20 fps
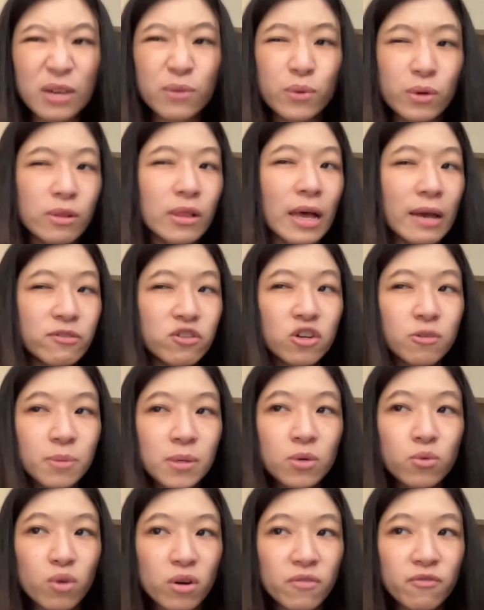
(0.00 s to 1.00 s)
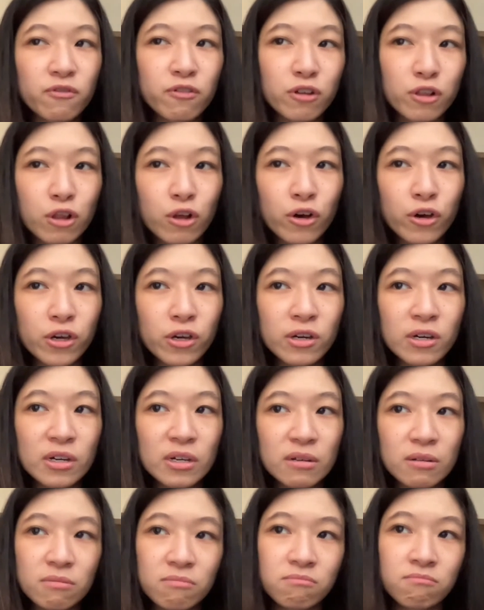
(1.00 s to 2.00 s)
Will live shopping work for a
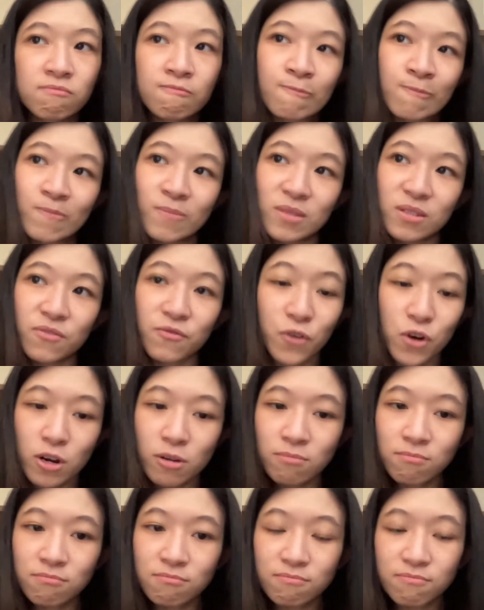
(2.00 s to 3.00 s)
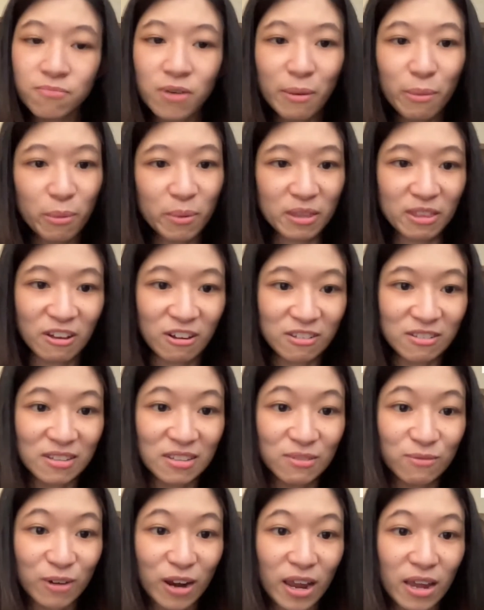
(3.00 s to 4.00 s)
lawyer firm? Probably not,
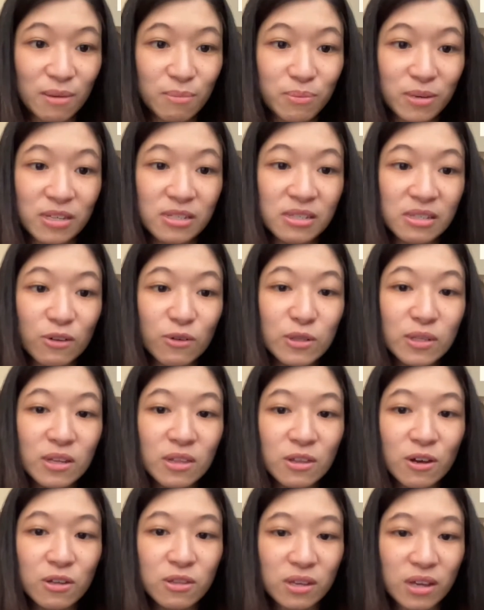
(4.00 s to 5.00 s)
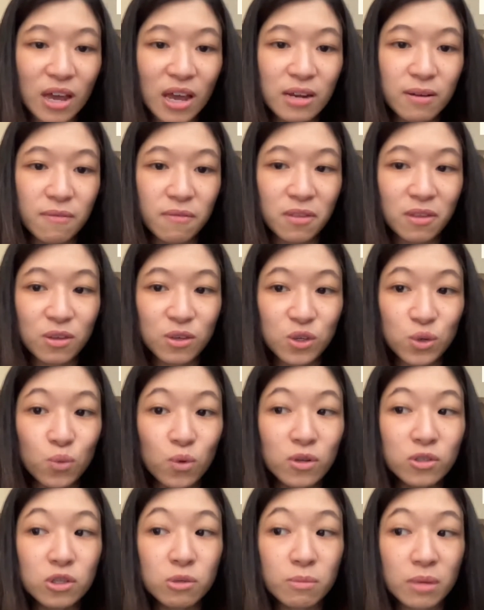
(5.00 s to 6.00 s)
right? Because those are not the kind of thing that you
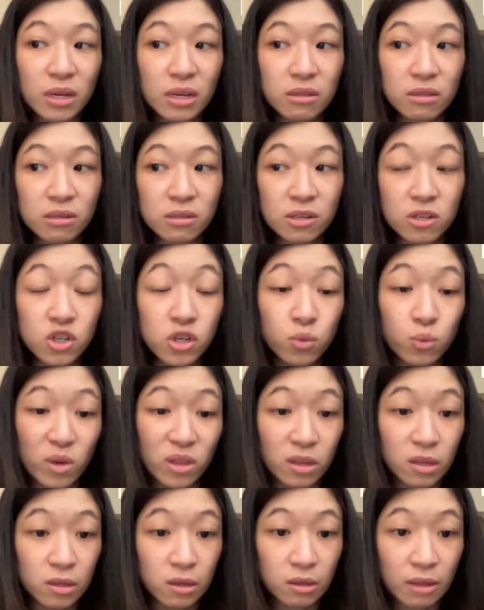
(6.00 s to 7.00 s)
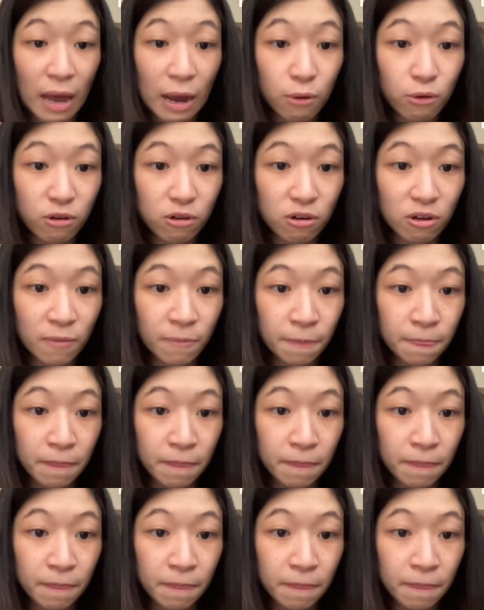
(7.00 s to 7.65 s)
want to make a decision within an hour.